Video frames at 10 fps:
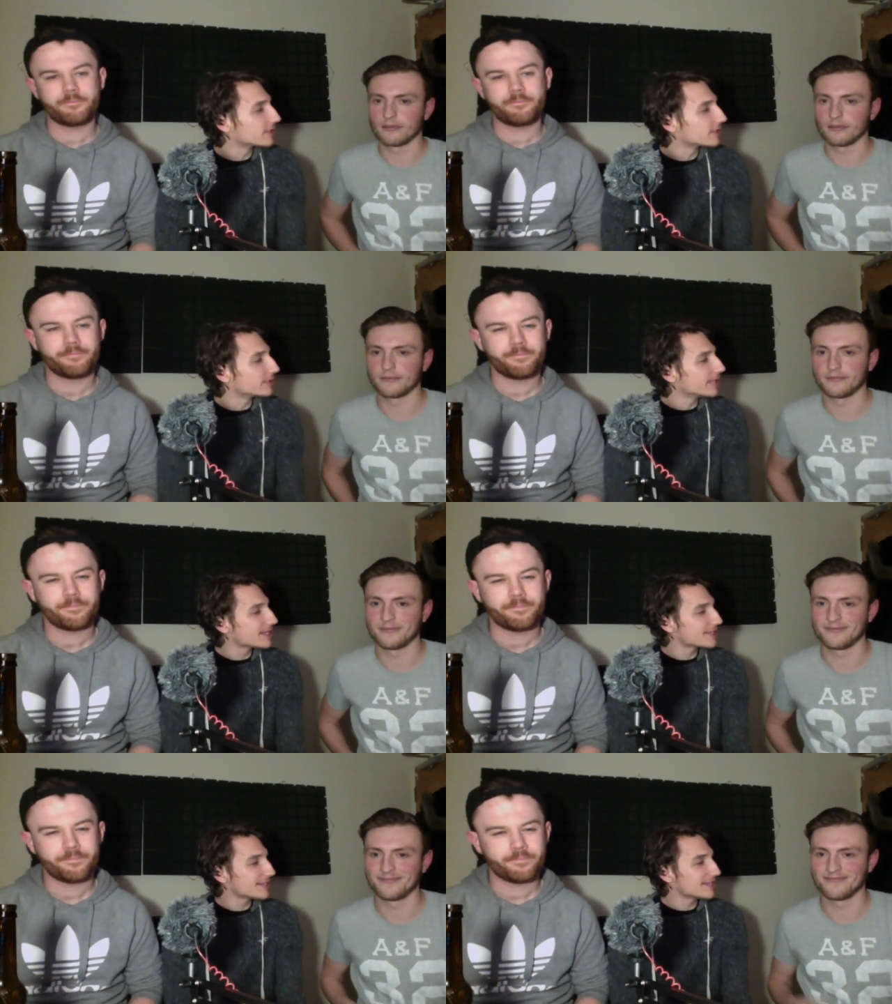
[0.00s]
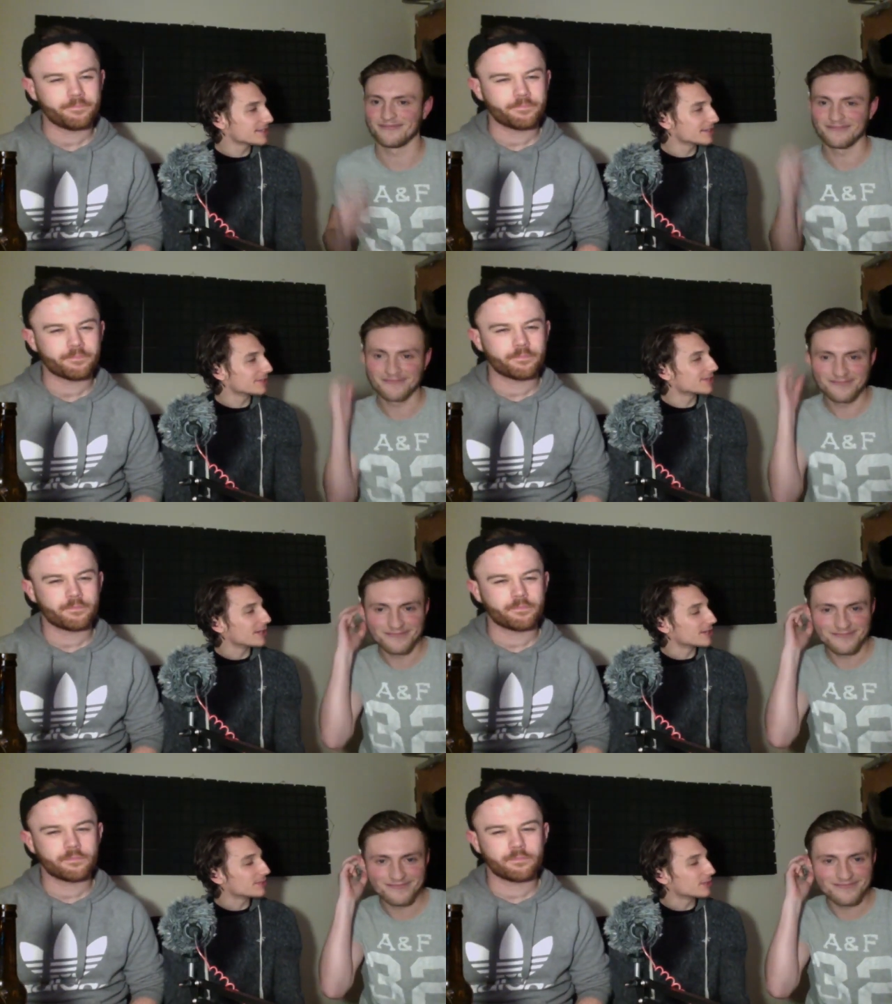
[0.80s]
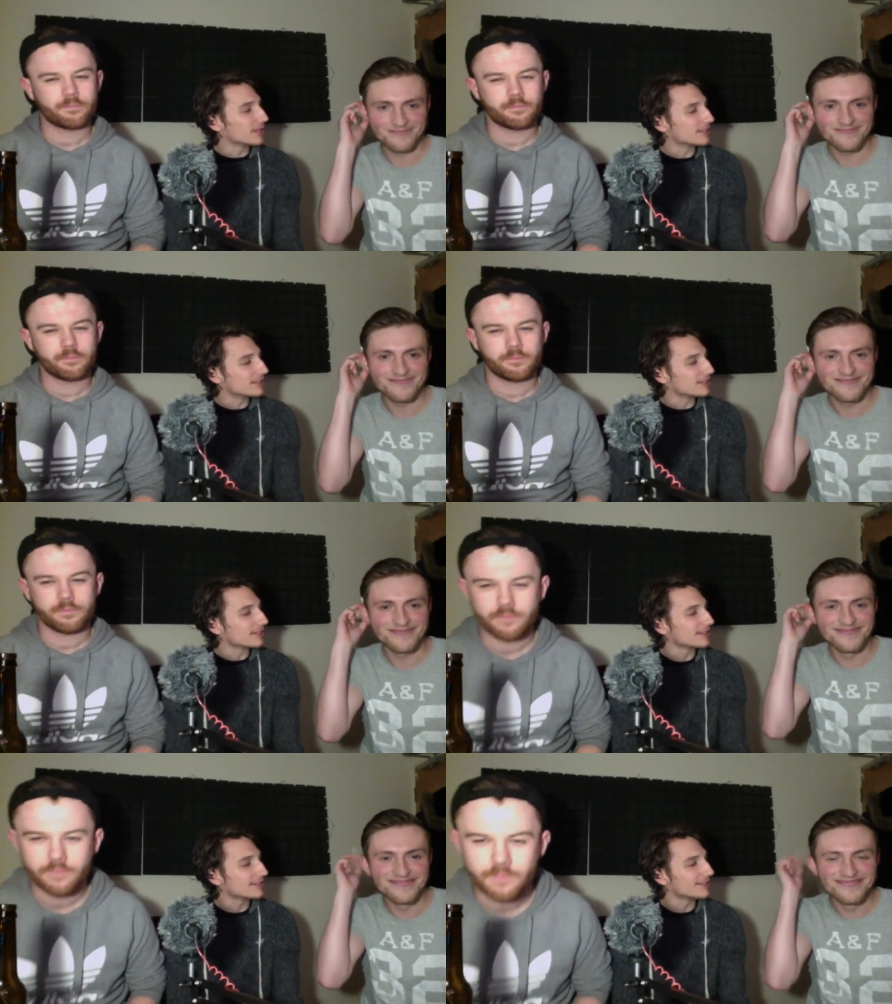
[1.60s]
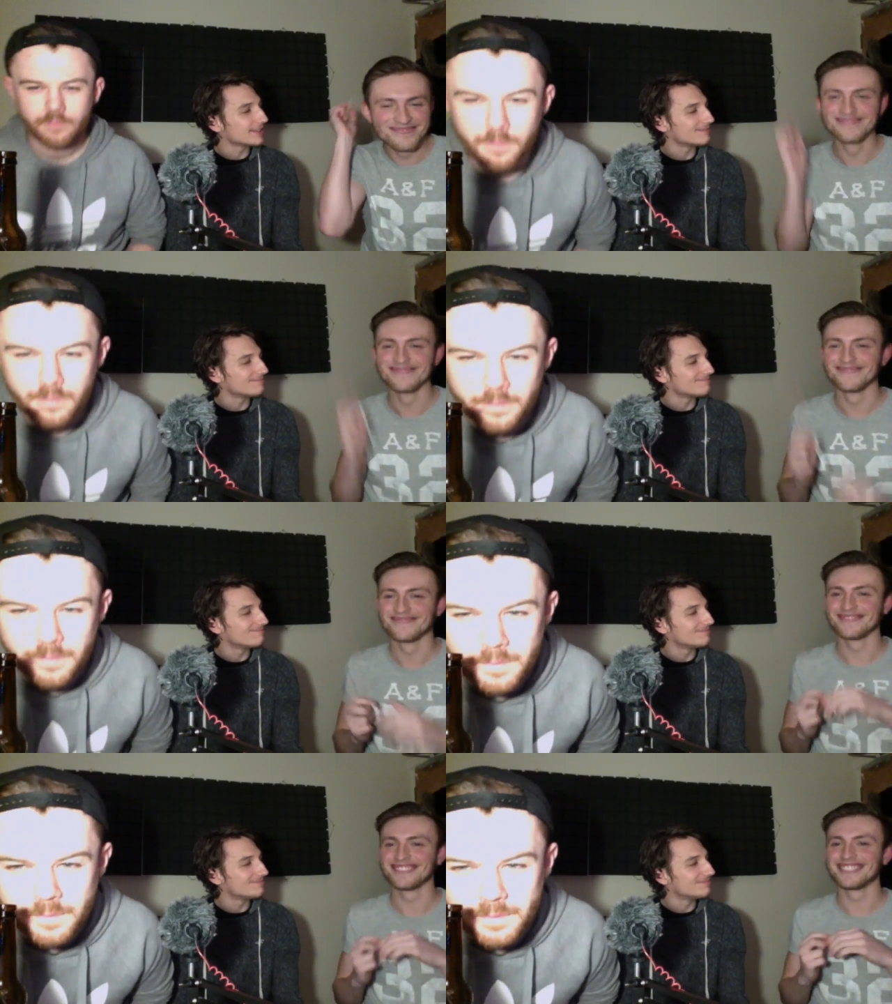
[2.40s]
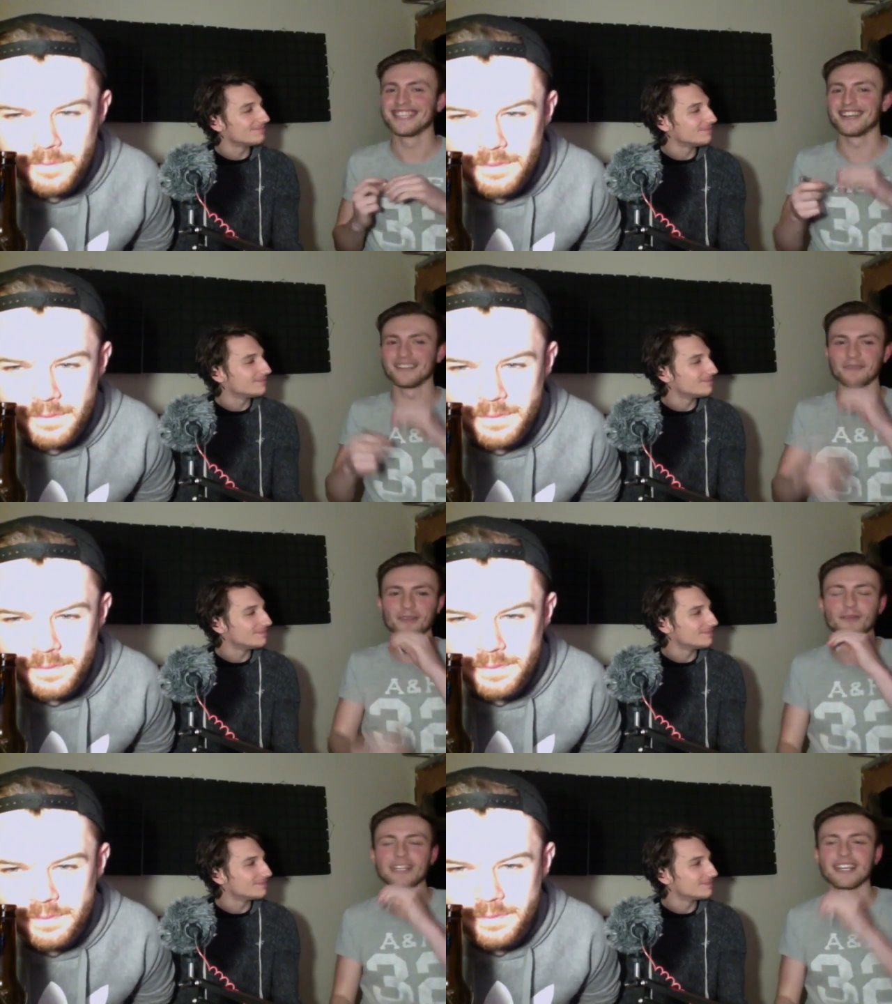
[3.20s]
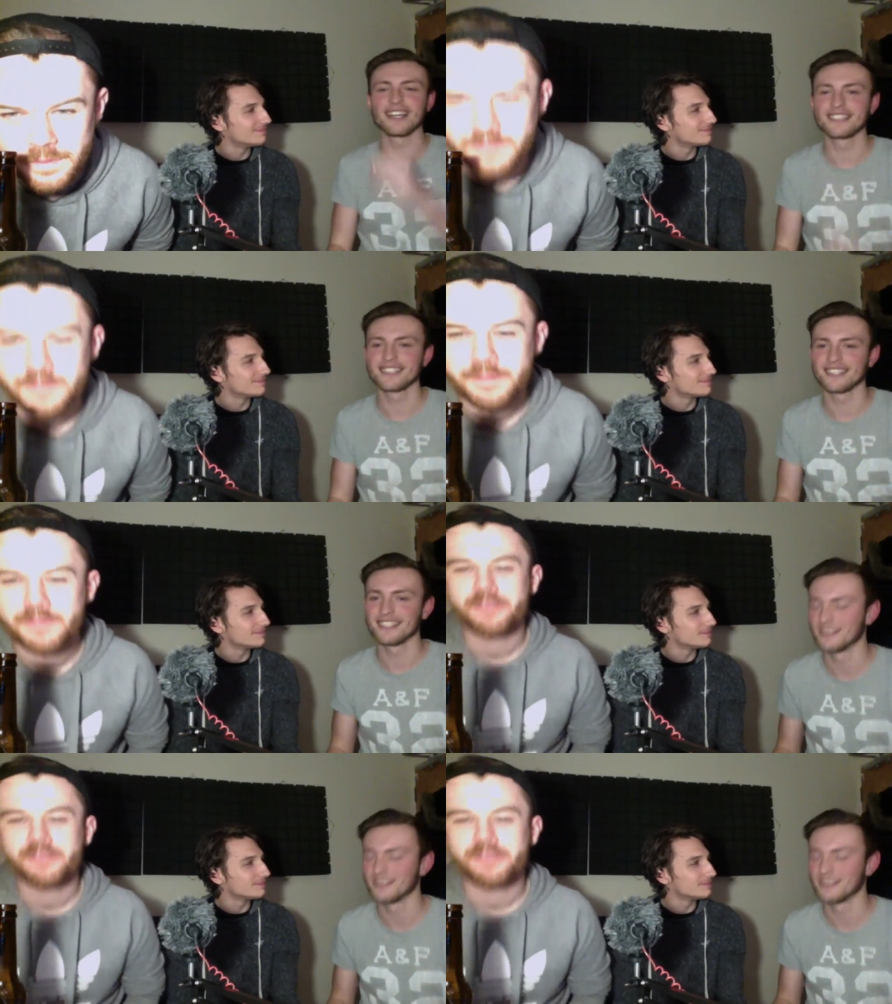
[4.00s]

Speaker 1: at doing essays on those Irish plays. Mm.
Speaker 2: Yeah, well, we had to uh,